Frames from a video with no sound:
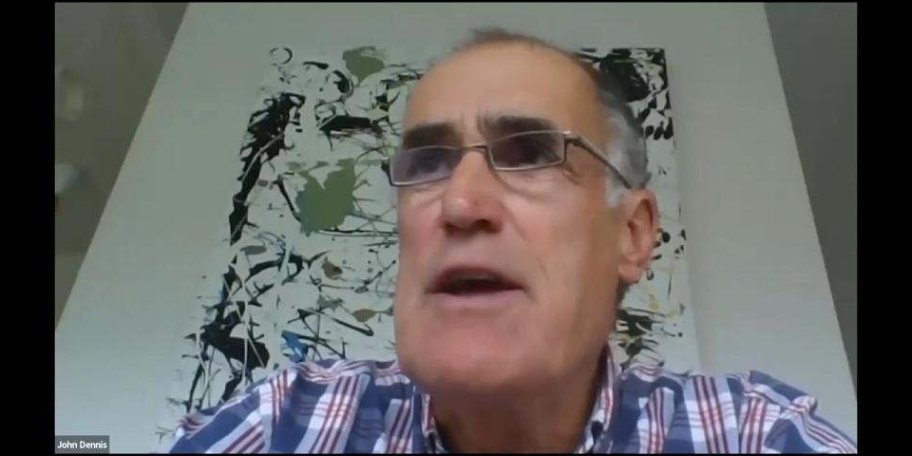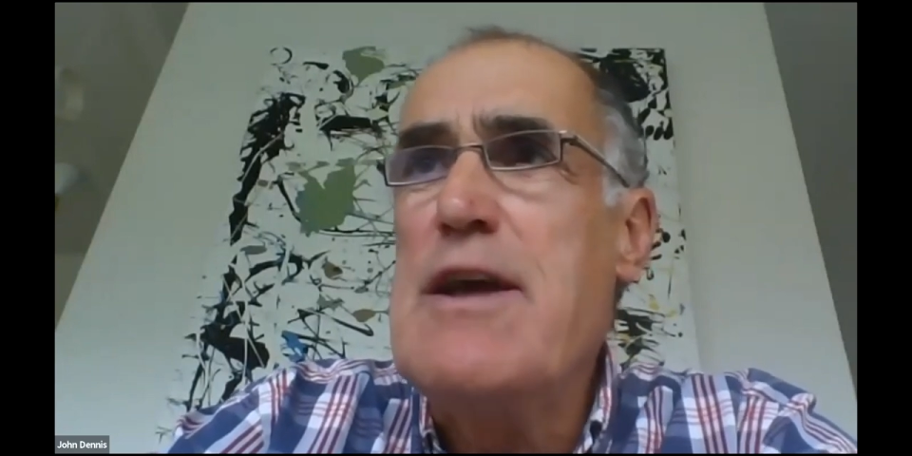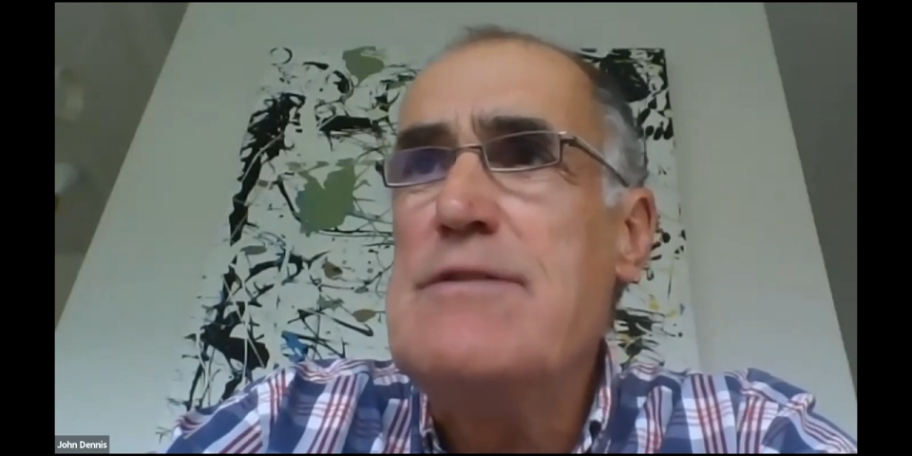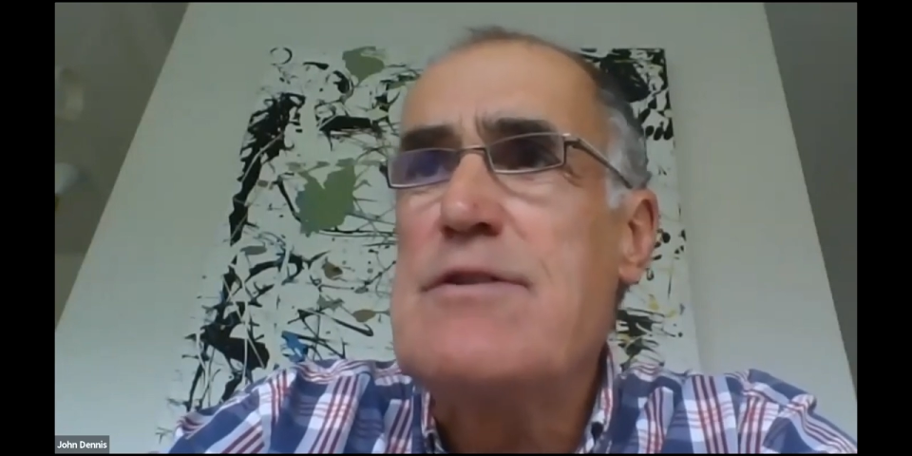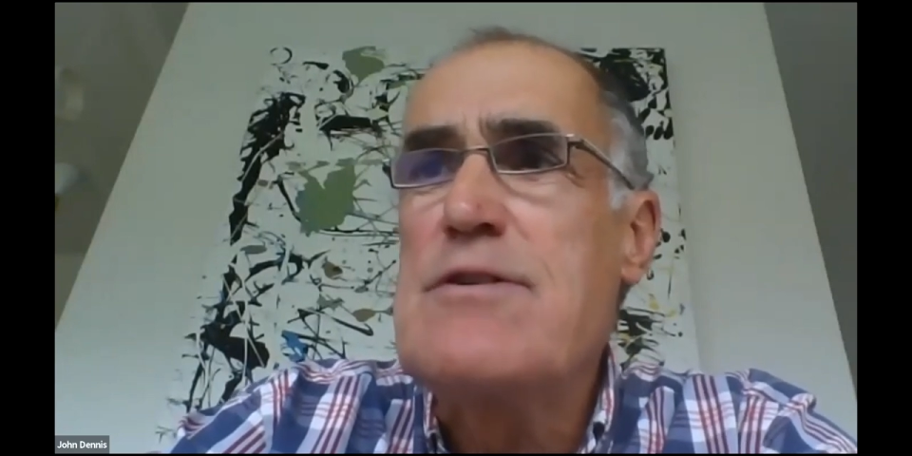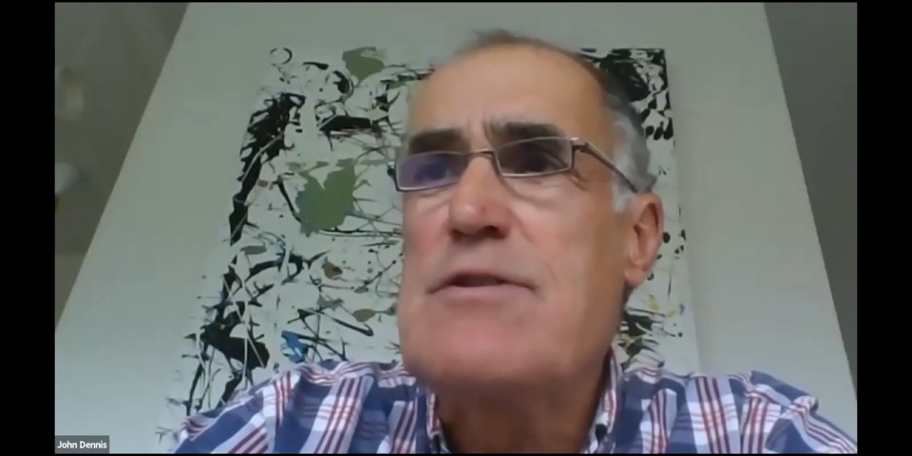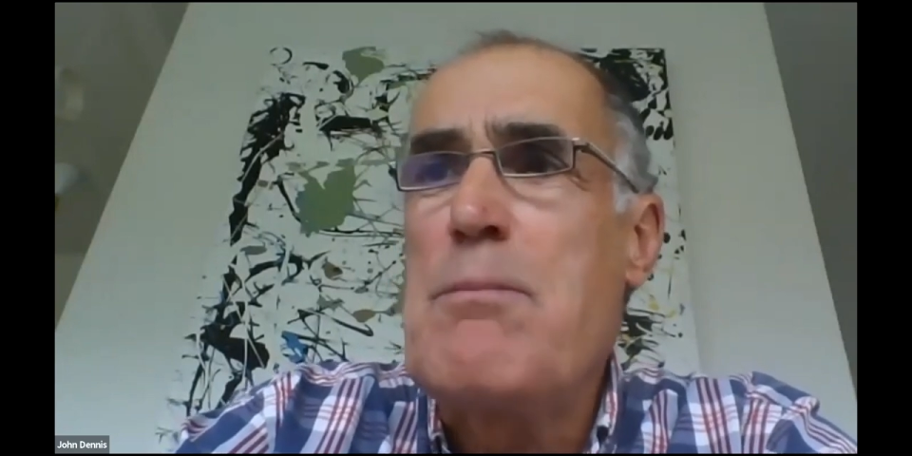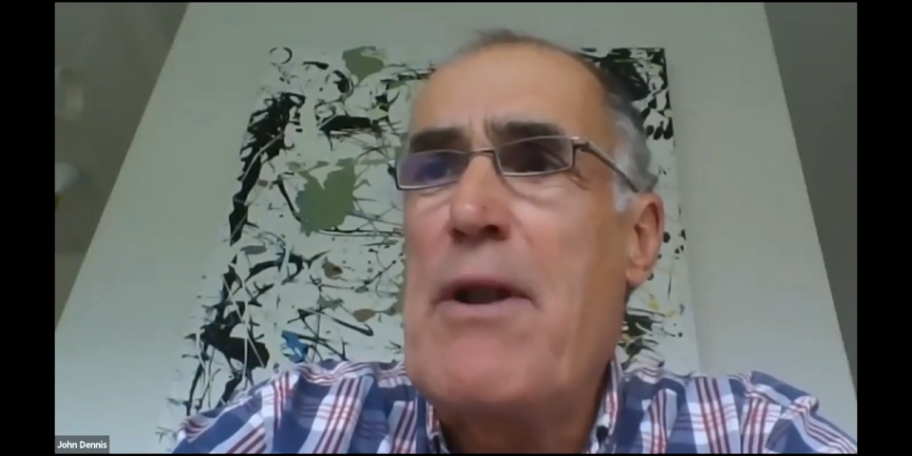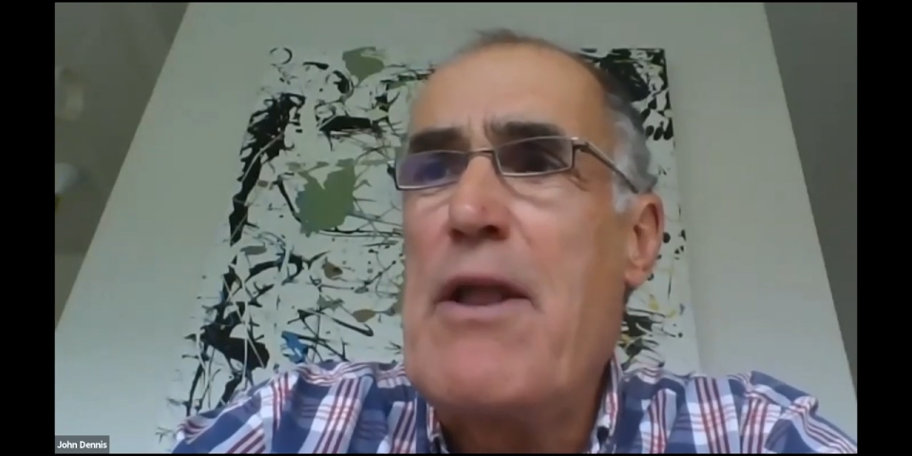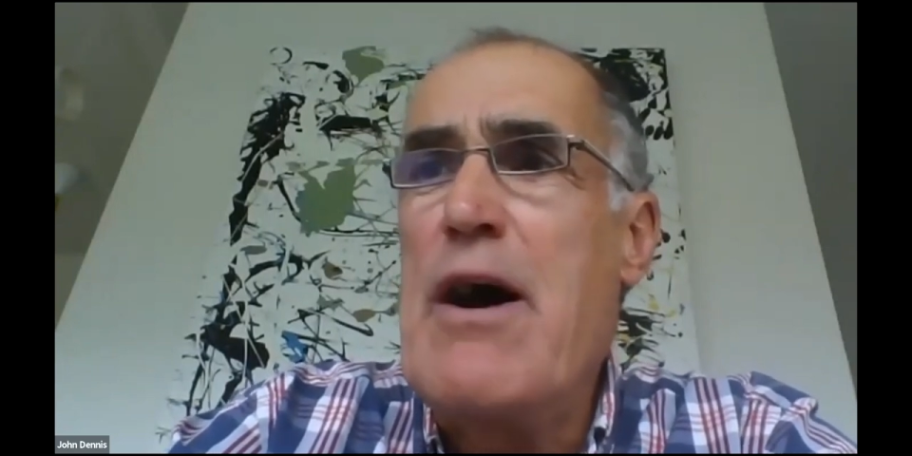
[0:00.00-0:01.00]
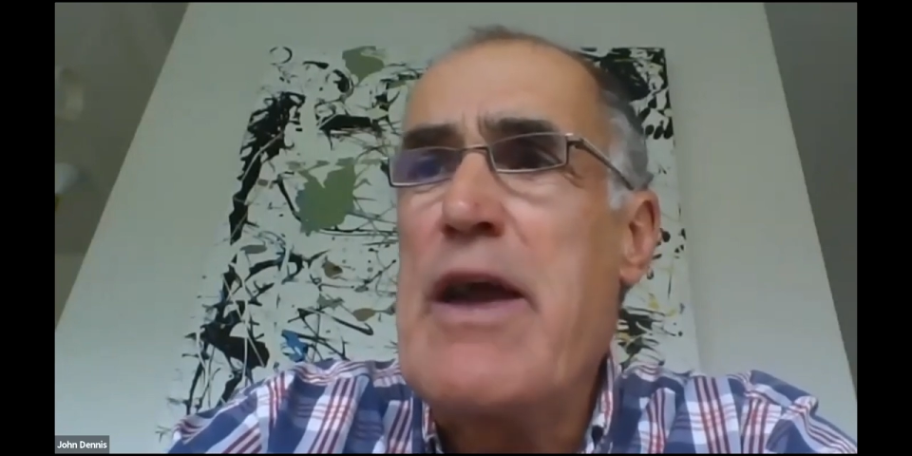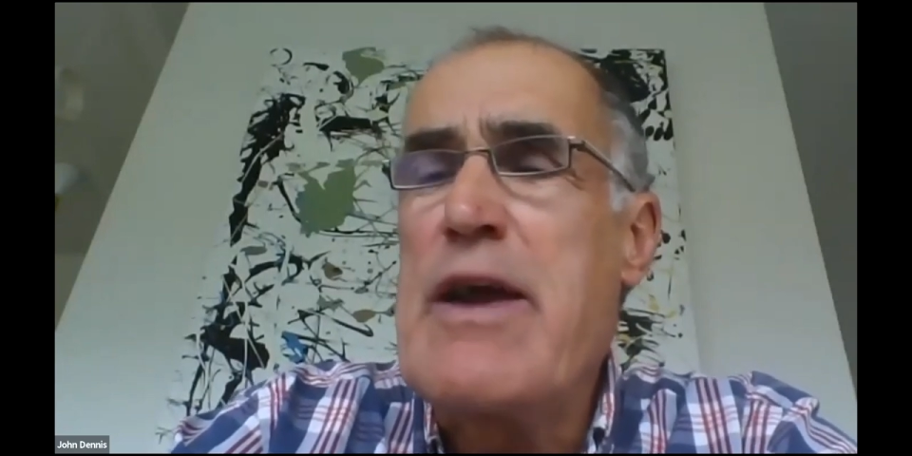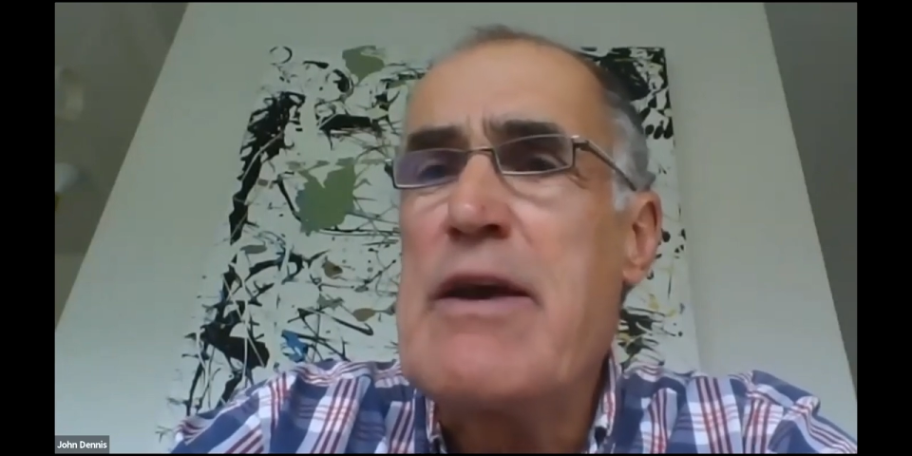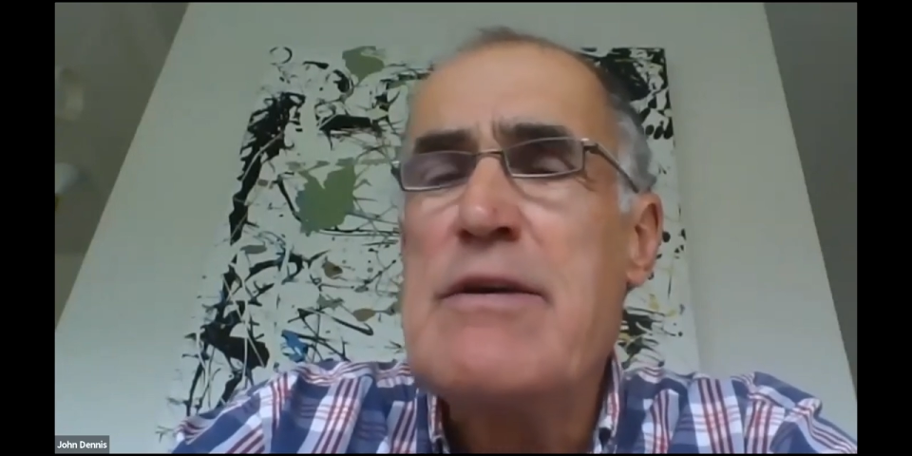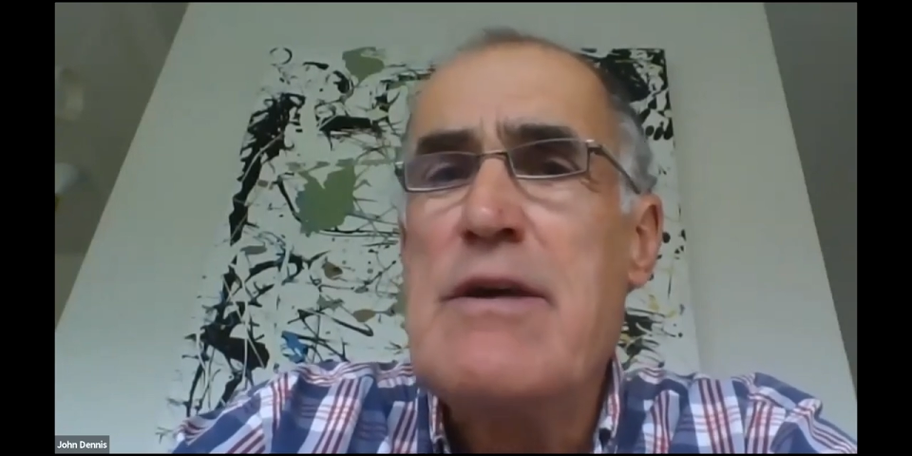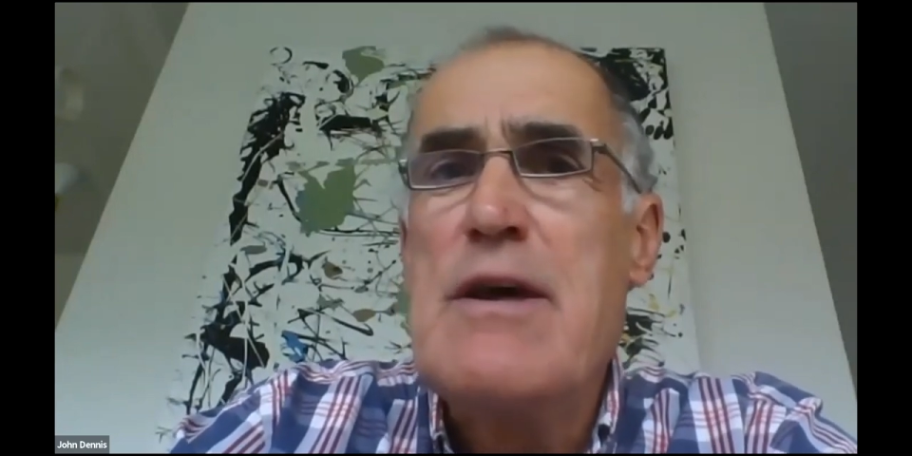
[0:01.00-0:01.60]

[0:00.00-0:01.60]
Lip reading: into supplying